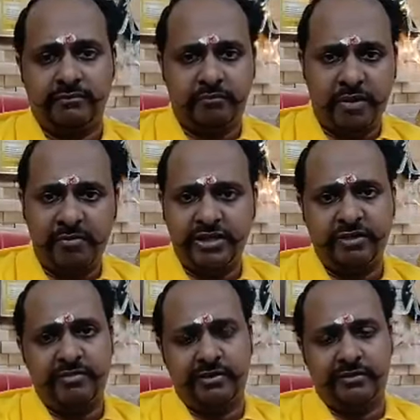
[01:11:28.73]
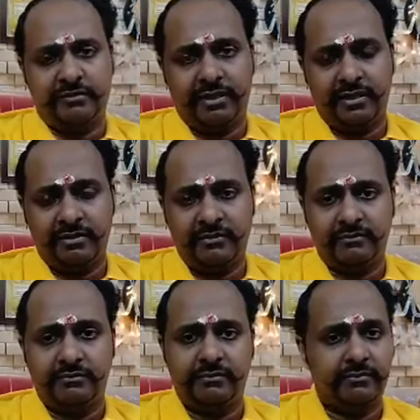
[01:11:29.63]
publishable in
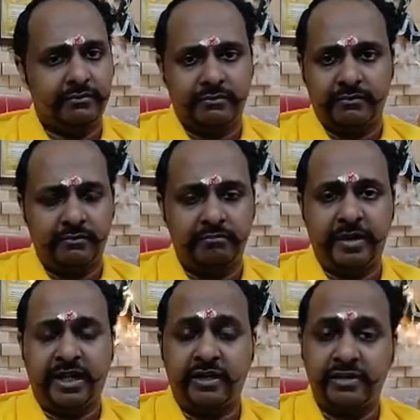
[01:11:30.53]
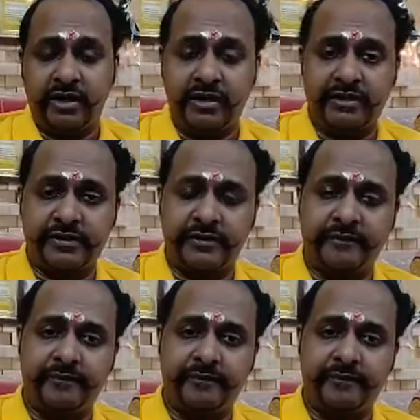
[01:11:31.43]
better journals.